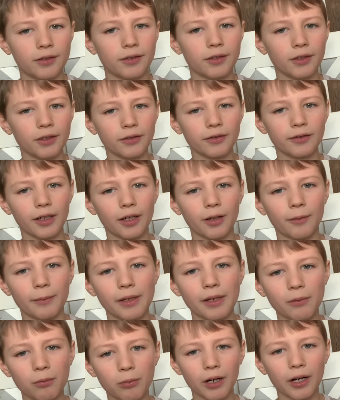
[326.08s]
You tell
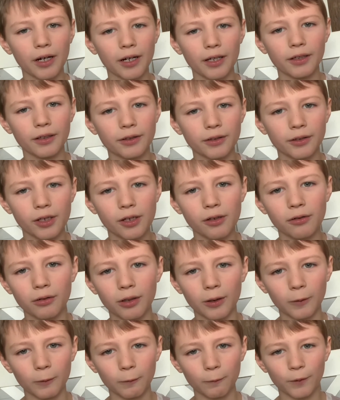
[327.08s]
me what you
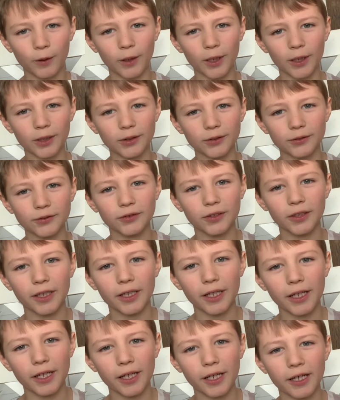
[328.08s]
learned first,
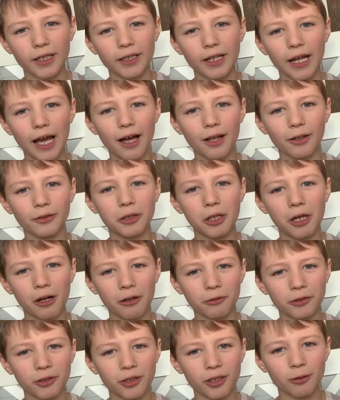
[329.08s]
and I'll
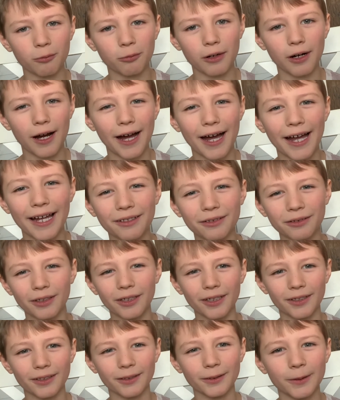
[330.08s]
tell you what I
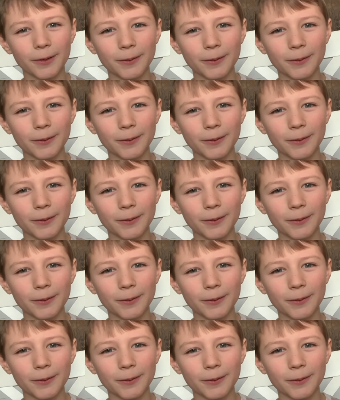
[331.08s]
learned.